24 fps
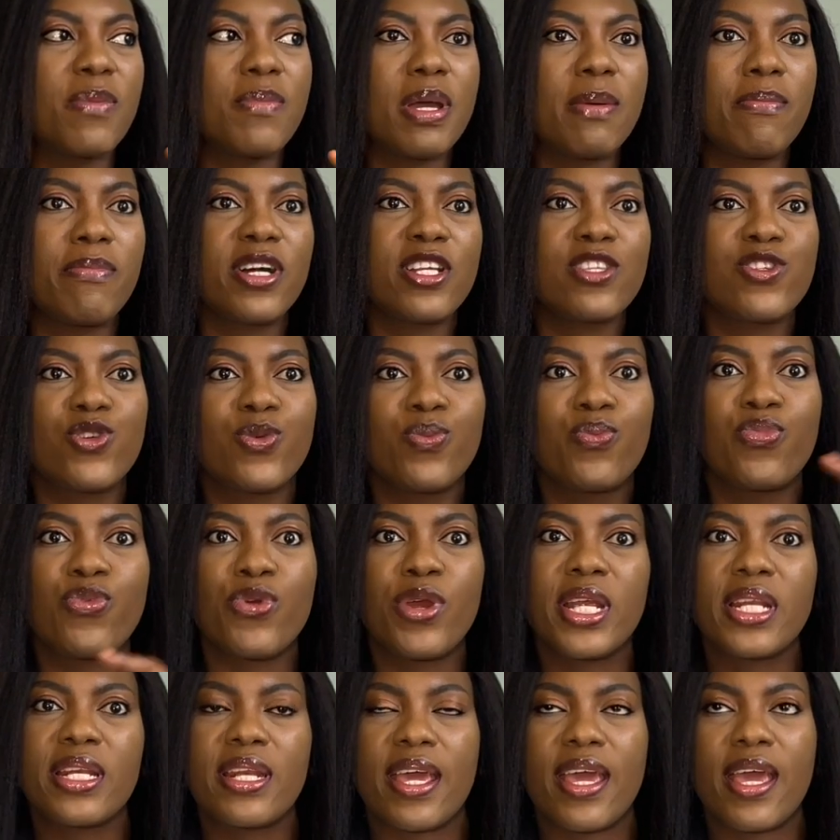All you need to
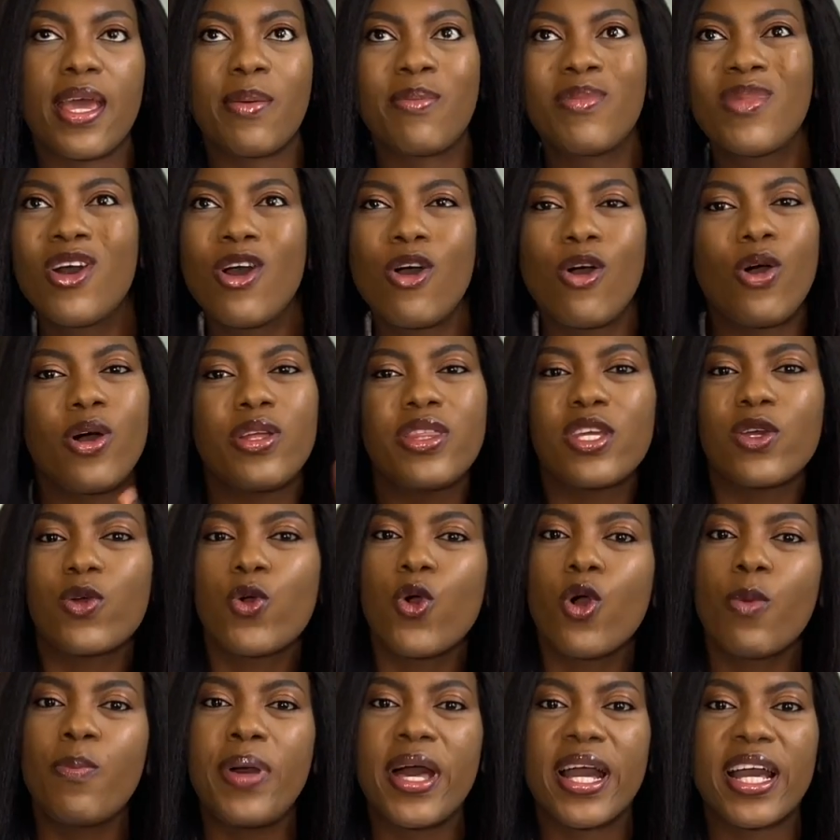do is justify why you
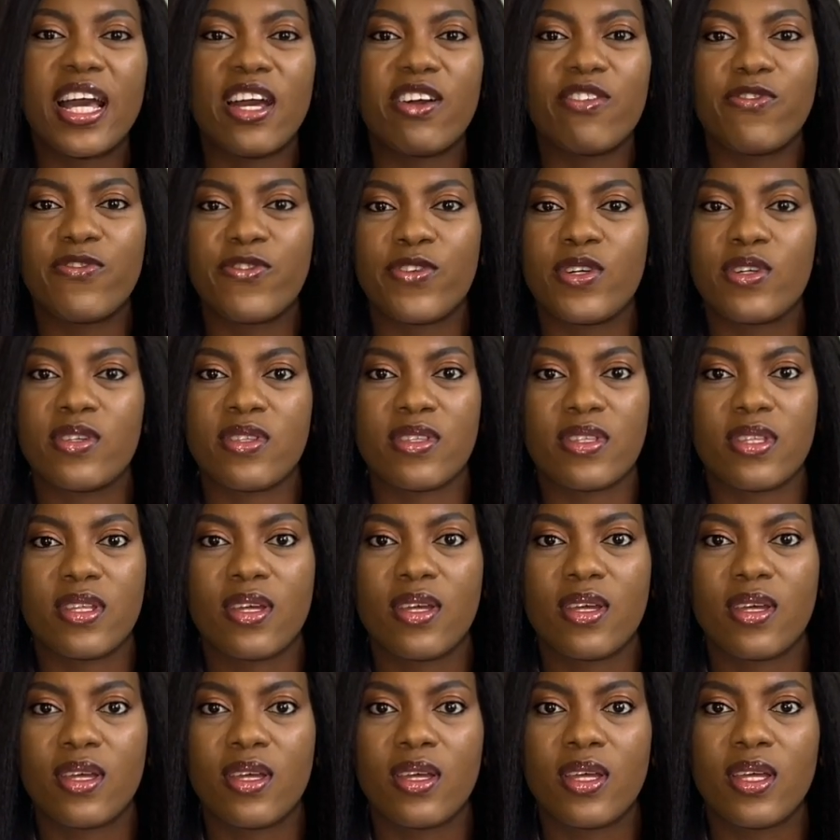need your kids with
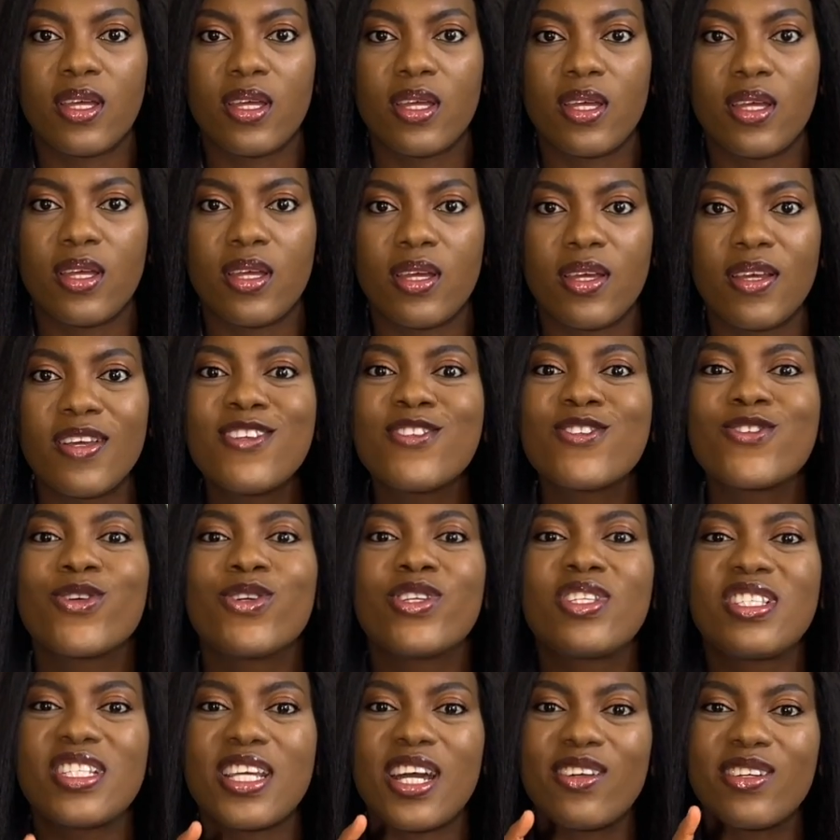you, how you
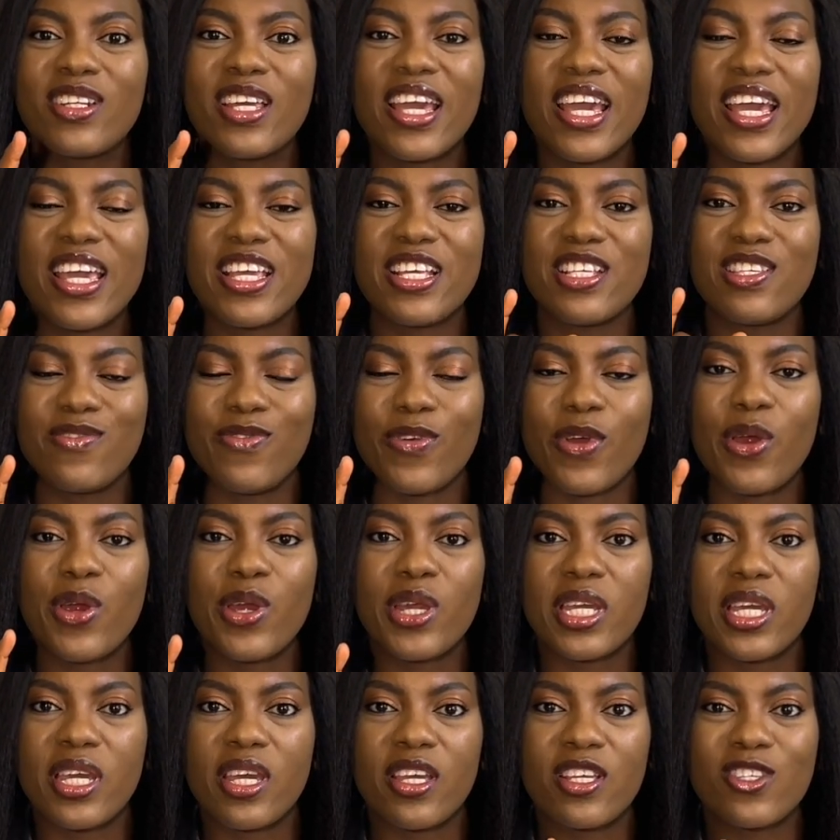intend to cater for
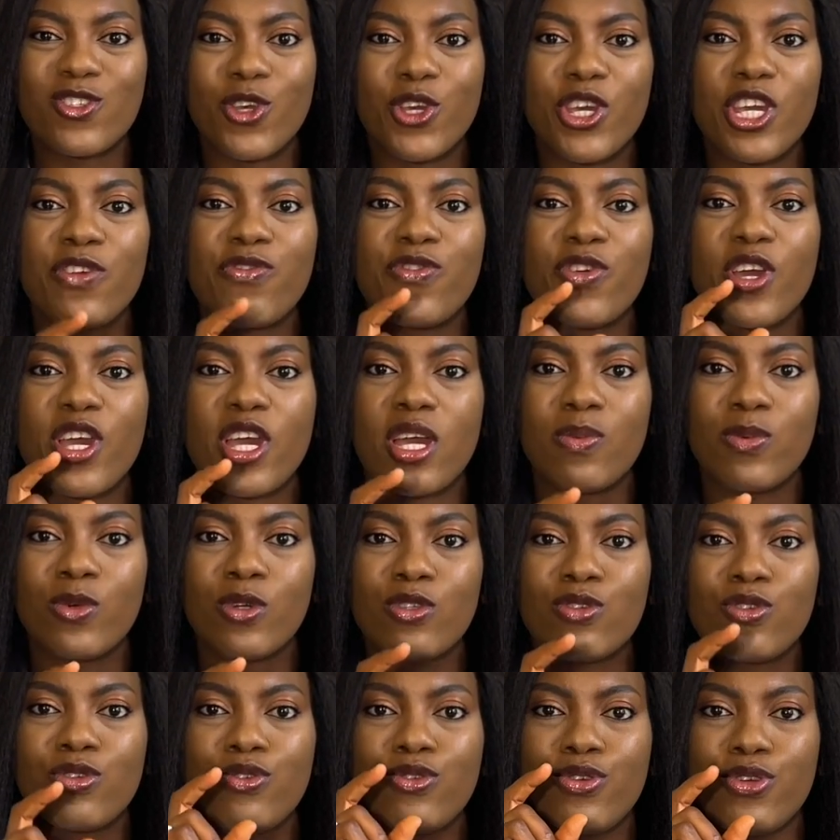them while
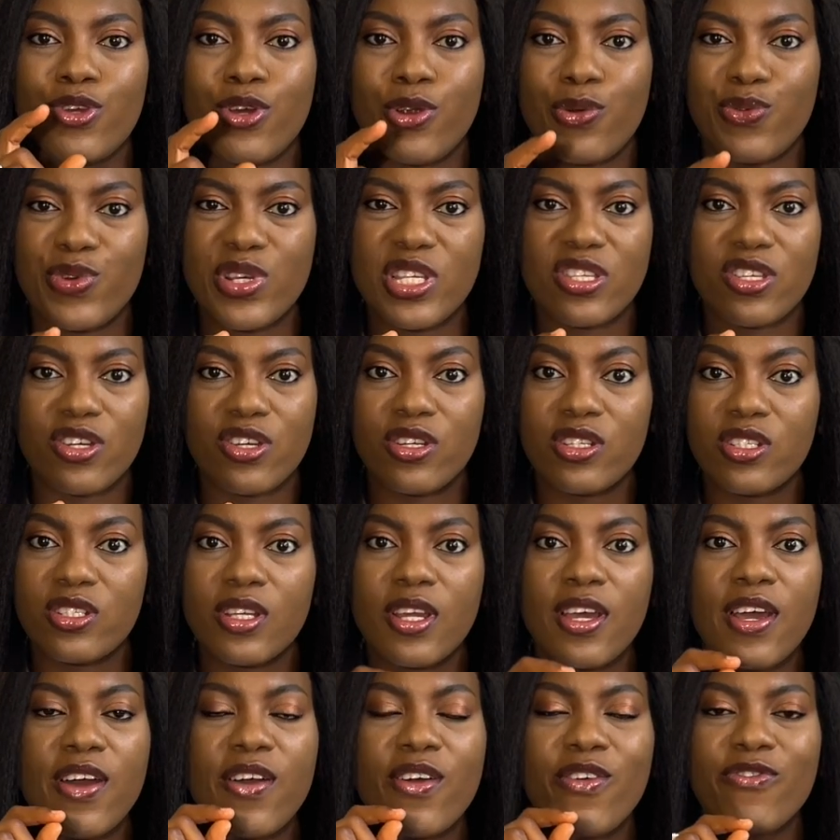studying, and
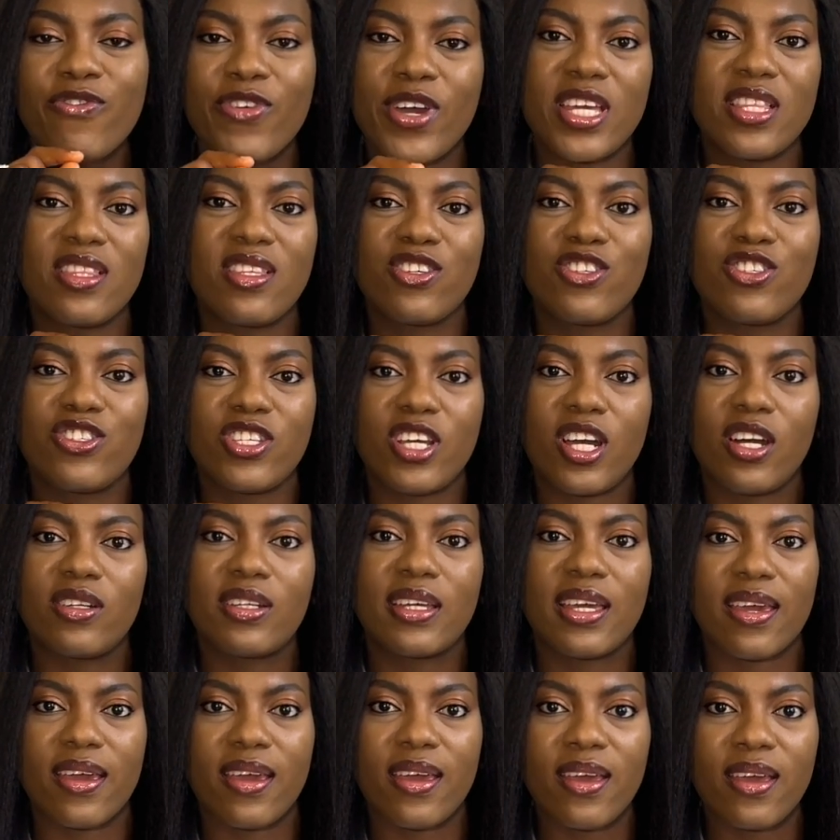lastly, prove financial
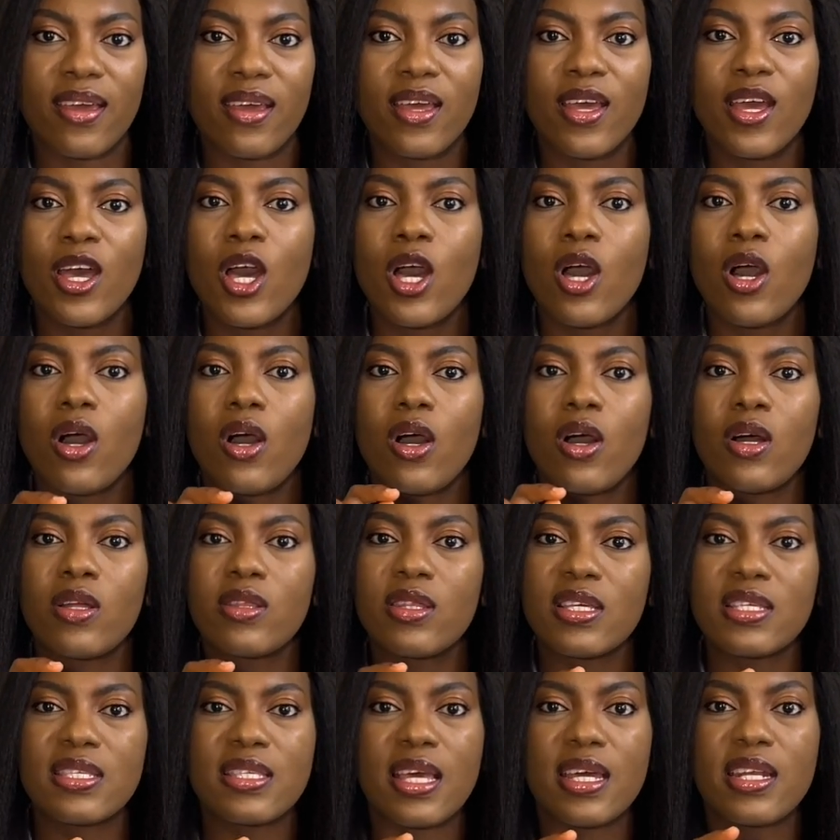capability because
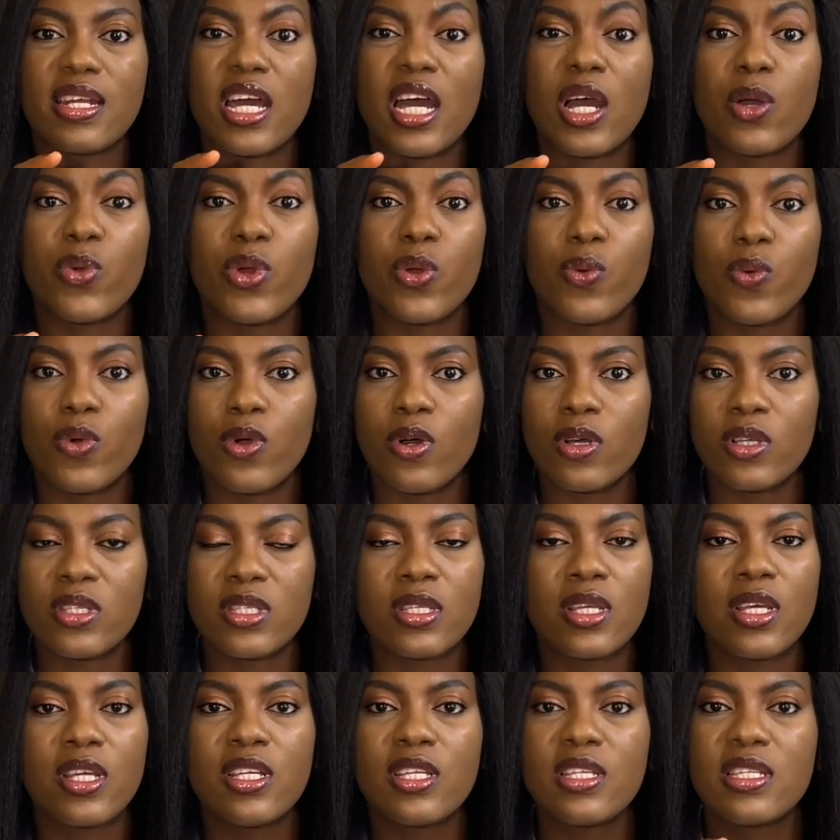you won't be
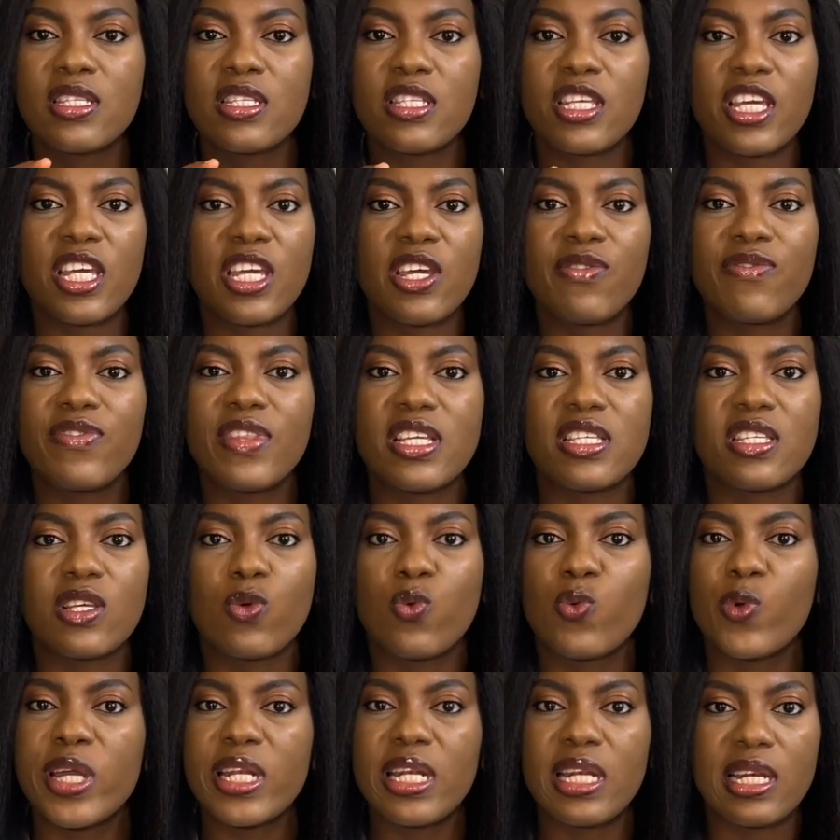making enough
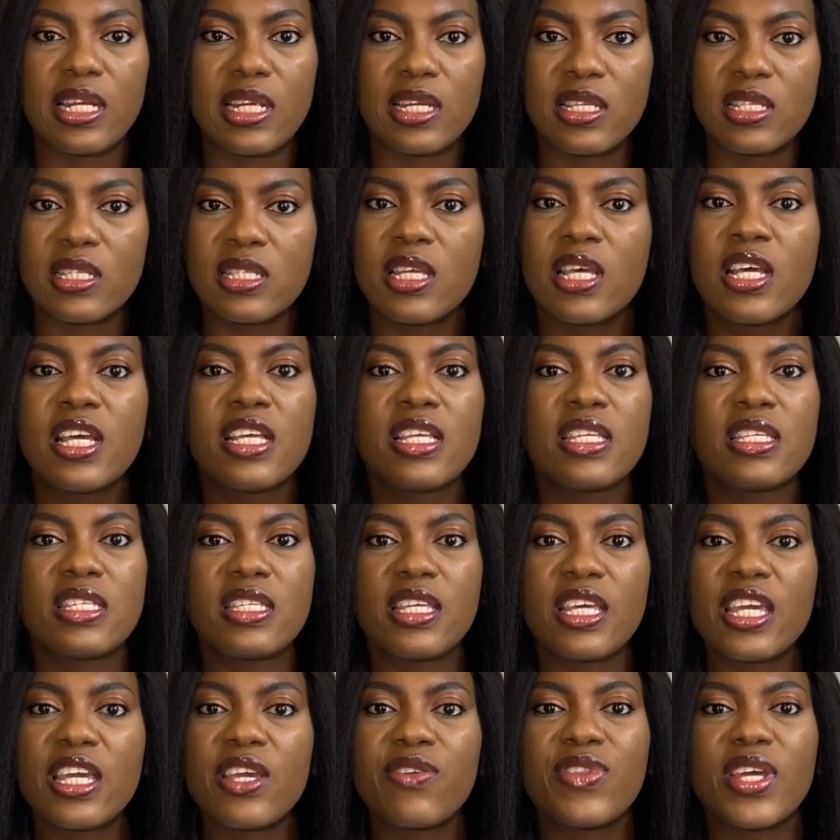money to cater
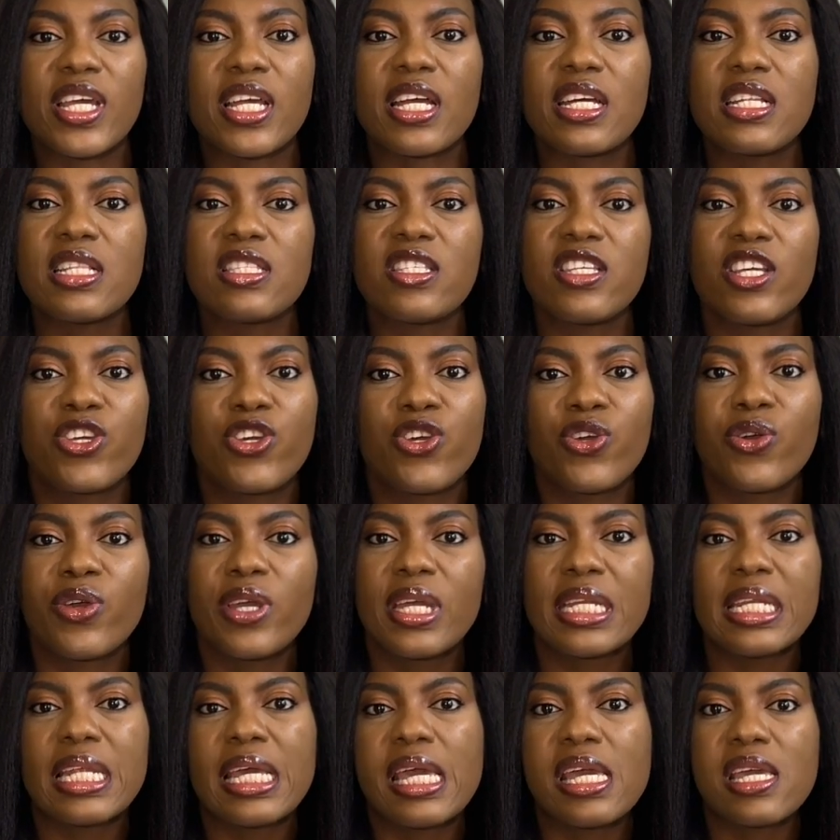for yourself
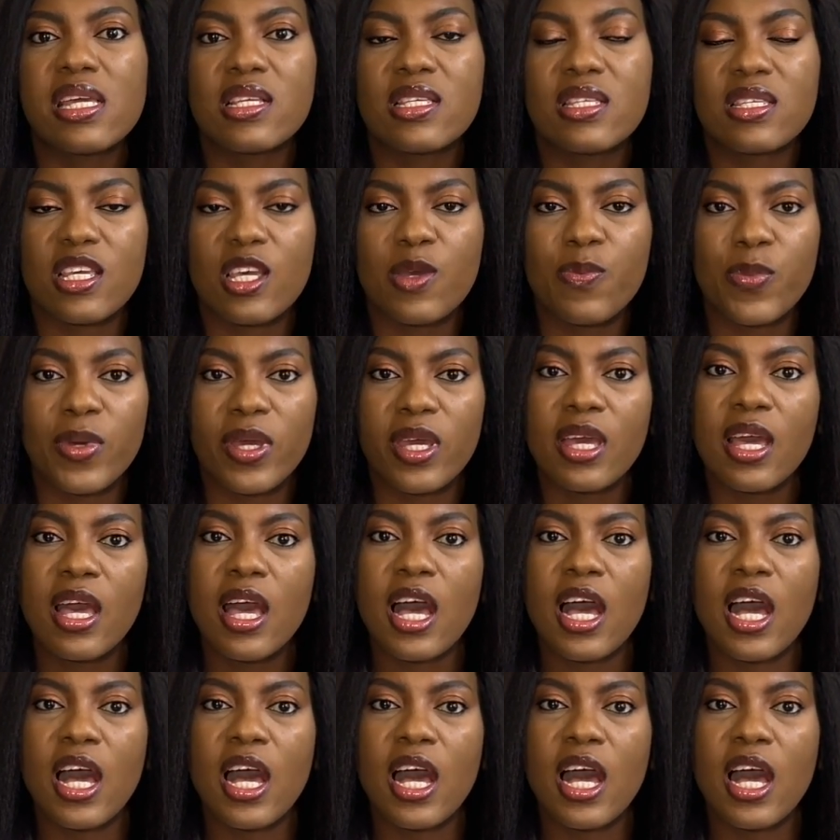and then the kids.